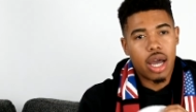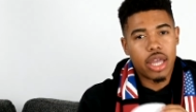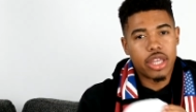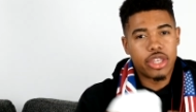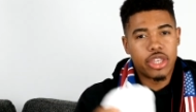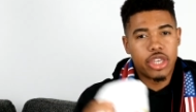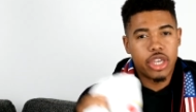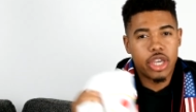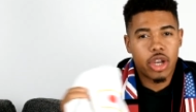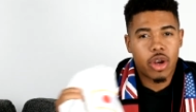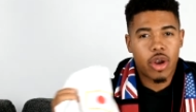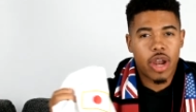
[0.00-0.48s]

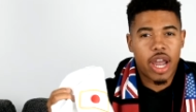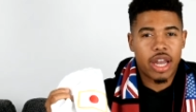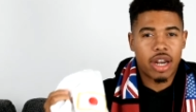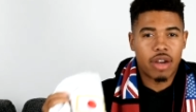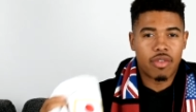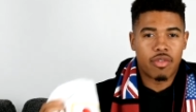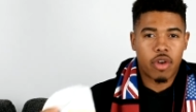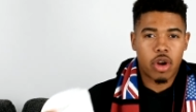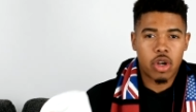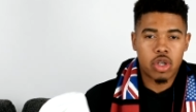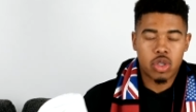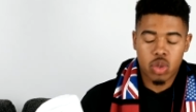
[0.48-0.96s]
year
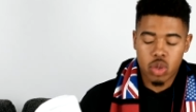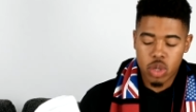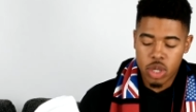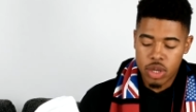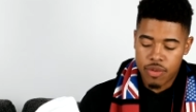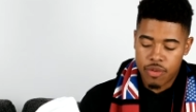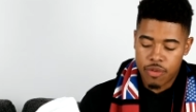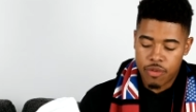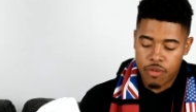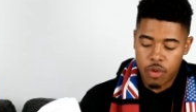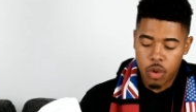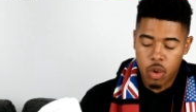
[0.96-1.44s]

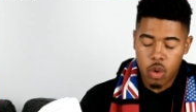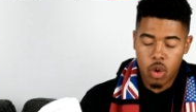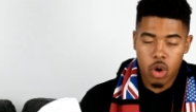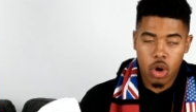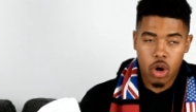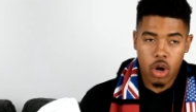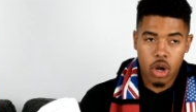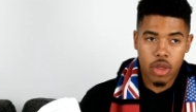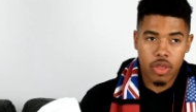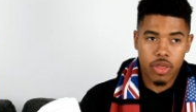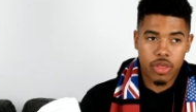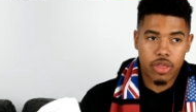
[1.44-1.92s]
anniversary
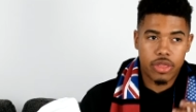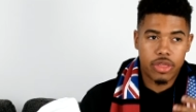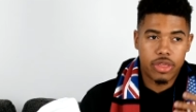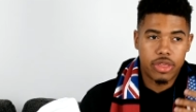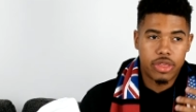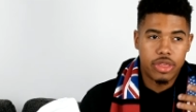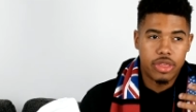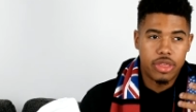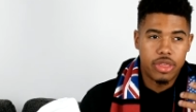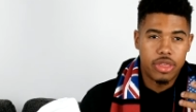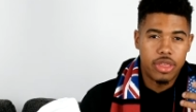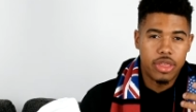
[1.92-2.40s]
for
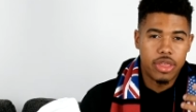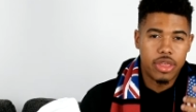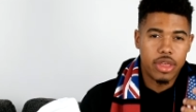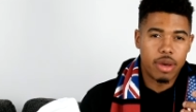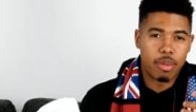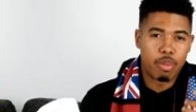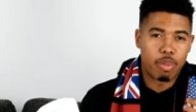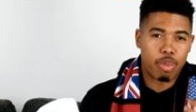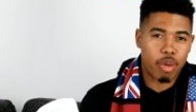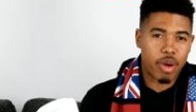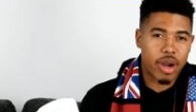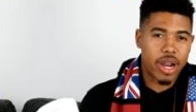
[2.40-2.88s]

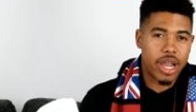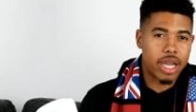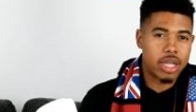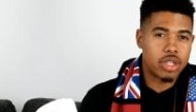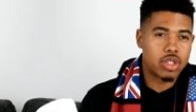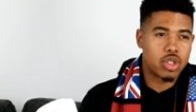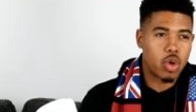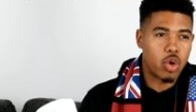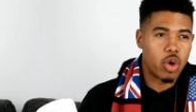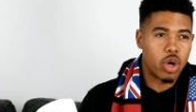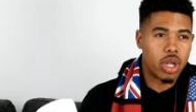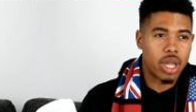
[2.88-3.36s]
the
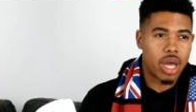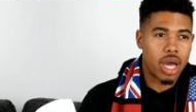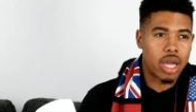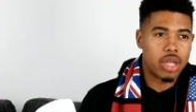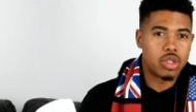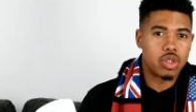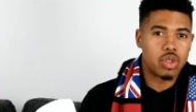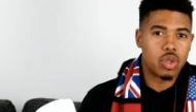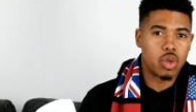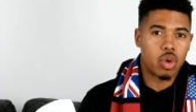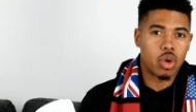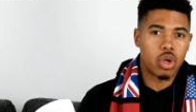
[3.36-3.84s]
brand's
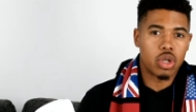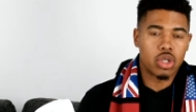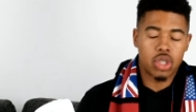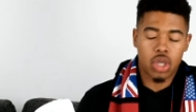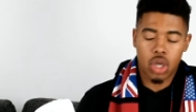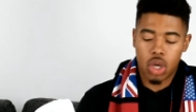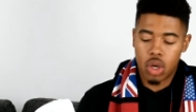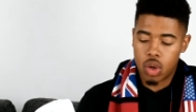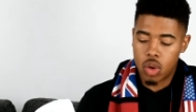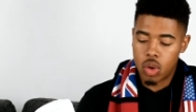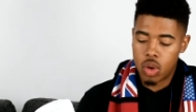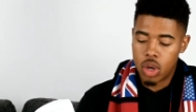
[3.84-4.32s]
online store.
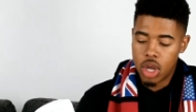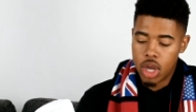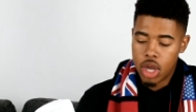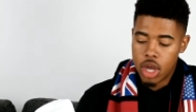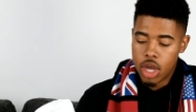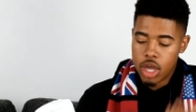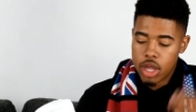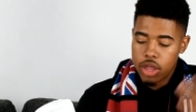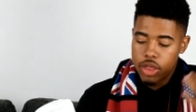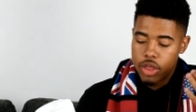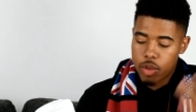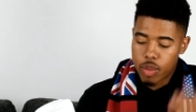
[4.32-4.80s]
So
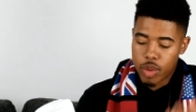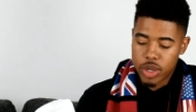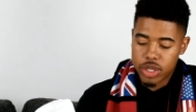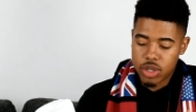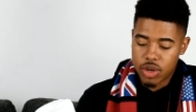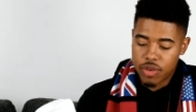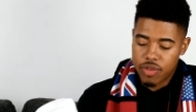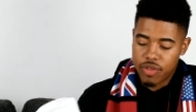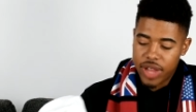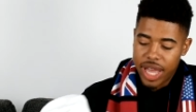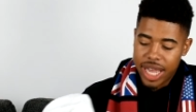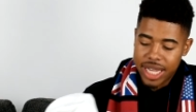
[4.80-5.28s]
the
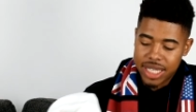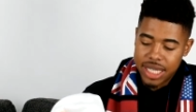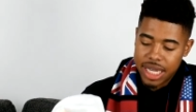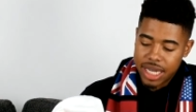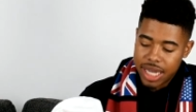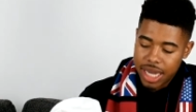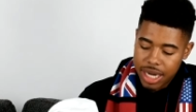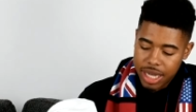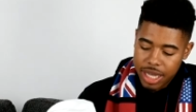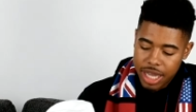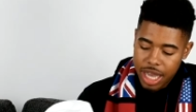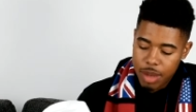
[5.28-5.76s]
original flags
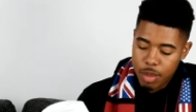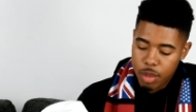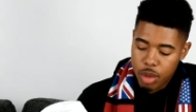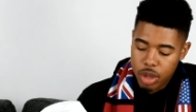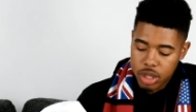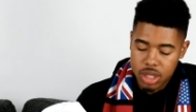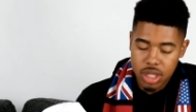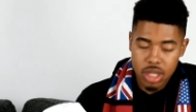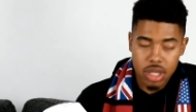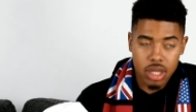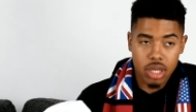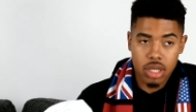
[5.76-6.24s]
that kind of came
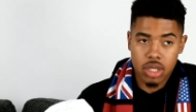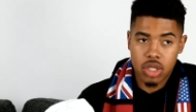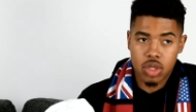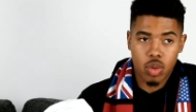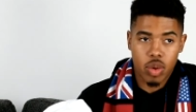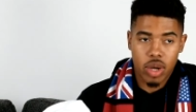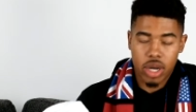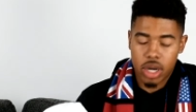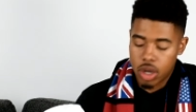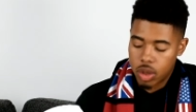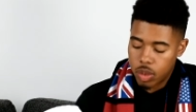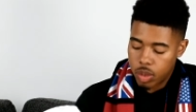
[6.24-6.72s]
onto the
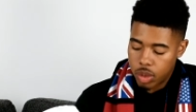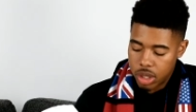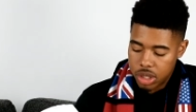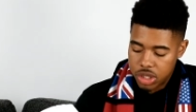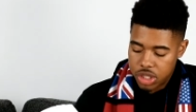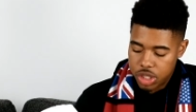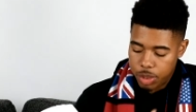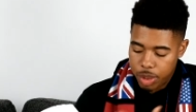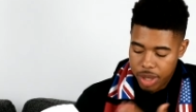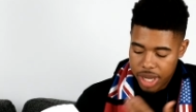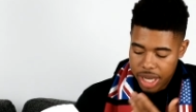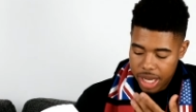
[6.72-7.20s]
sweater were
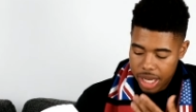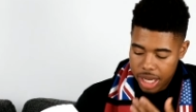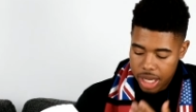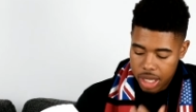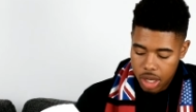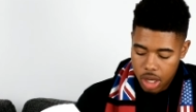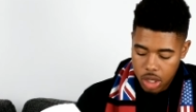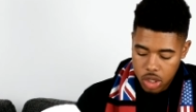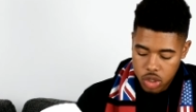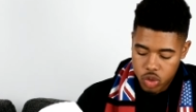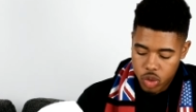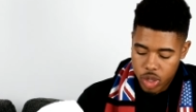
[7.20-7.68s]

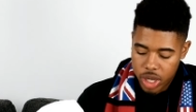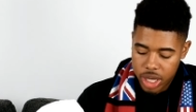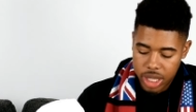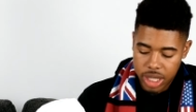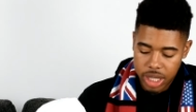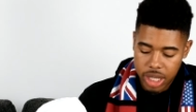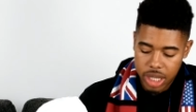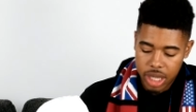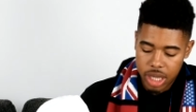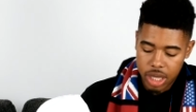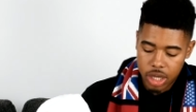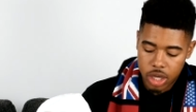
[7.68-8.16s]
Japan,
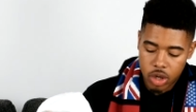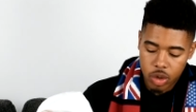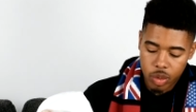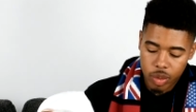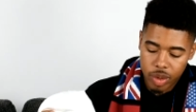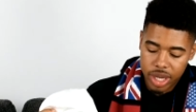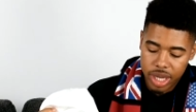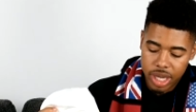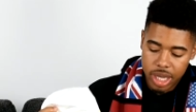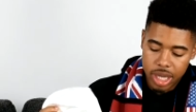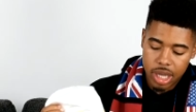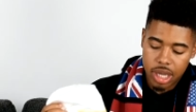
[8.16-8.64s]
Australia,
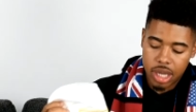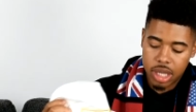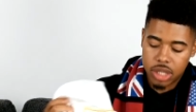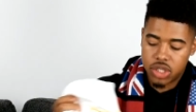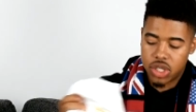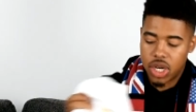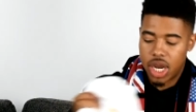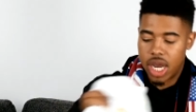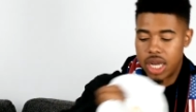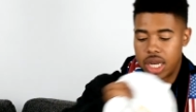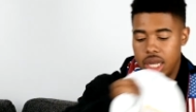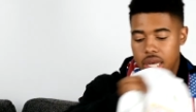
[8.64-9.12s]
Korea,
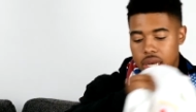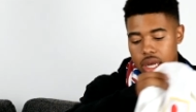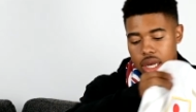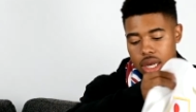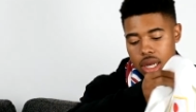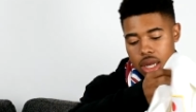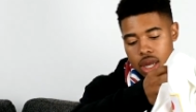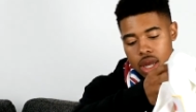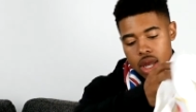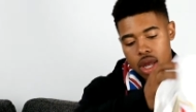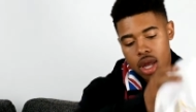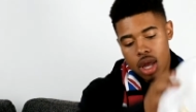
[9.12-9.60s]
China,